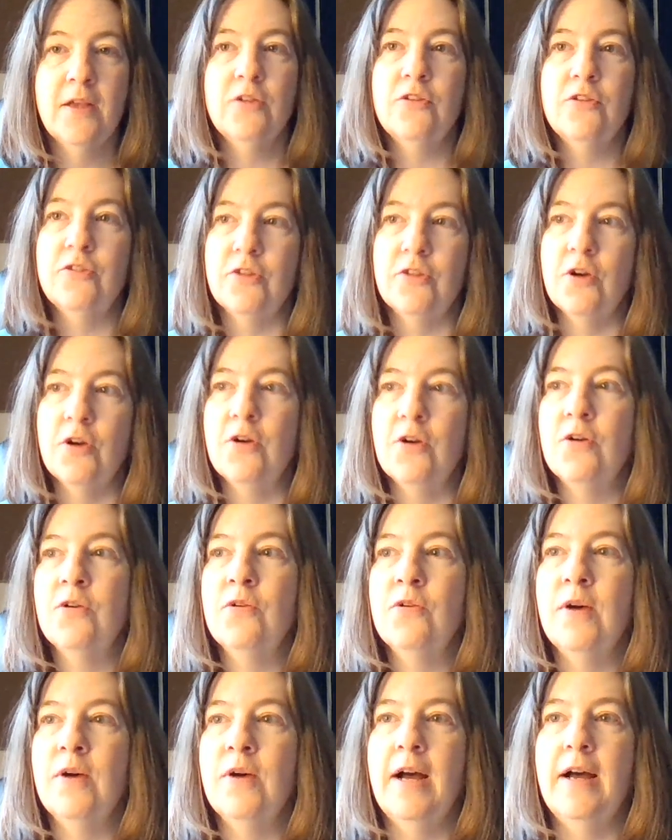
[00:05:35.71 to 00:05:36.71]

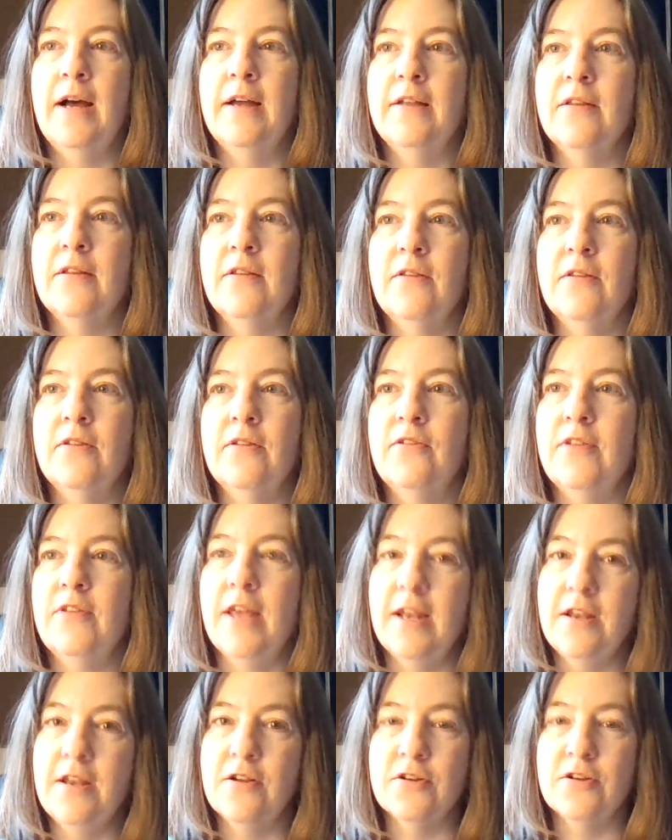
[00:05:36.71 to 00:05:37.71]
So
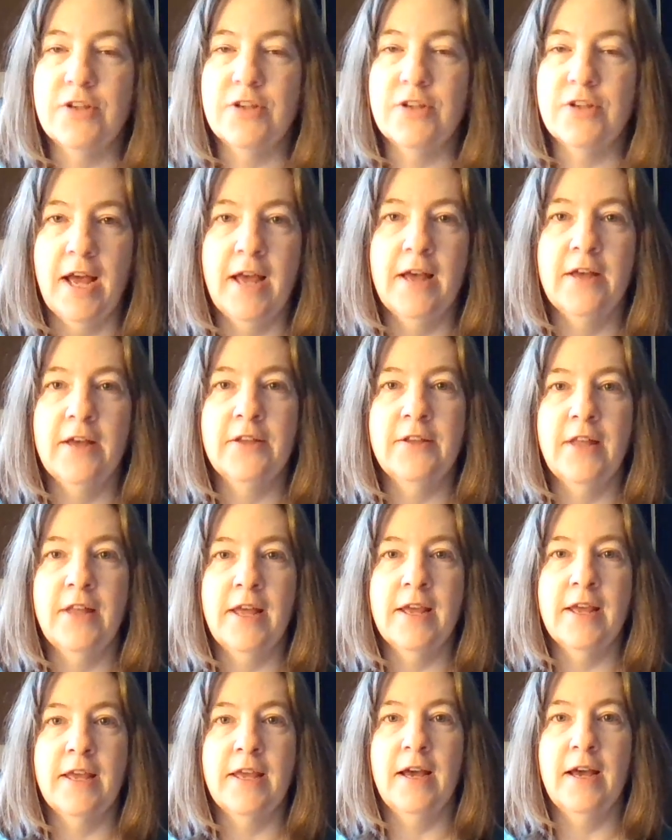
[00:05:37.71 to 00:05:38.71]
say to your child,
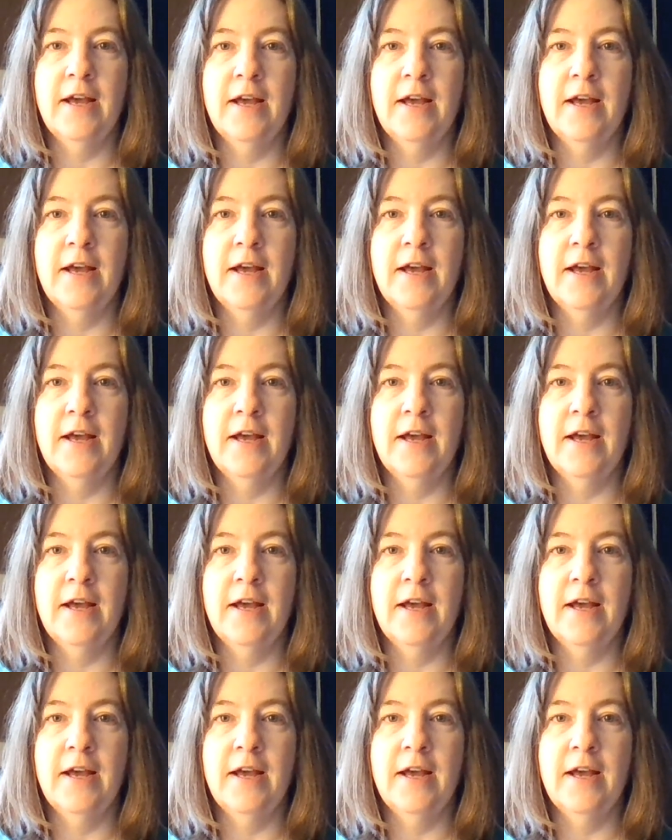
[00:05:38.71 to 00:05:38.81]
like,